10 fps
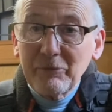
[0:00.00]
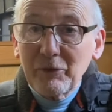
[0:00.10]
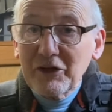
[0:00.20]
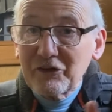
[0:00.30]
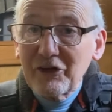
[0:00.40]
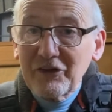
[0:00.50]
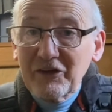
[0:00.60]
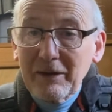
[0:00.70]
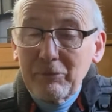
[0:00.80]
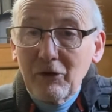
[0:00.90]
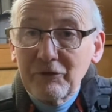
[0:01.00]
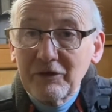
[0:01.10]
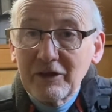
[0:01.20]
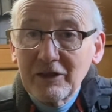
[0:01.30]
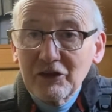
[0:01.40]
But when I turn the tap on
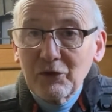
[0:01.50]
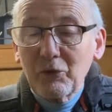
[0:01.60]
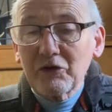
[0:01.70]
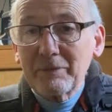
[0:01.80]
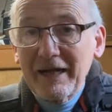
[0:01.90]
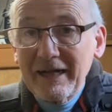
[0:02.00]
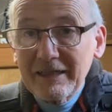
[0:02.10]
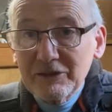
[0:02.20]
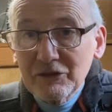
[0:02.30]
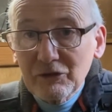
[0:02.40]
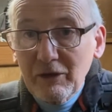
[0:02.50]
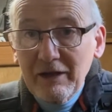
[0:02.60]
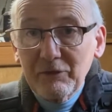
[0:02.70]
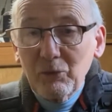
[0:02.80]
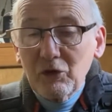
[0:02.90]
to wash my hands or
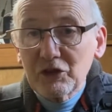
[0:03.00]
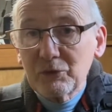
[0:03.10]
have a wash,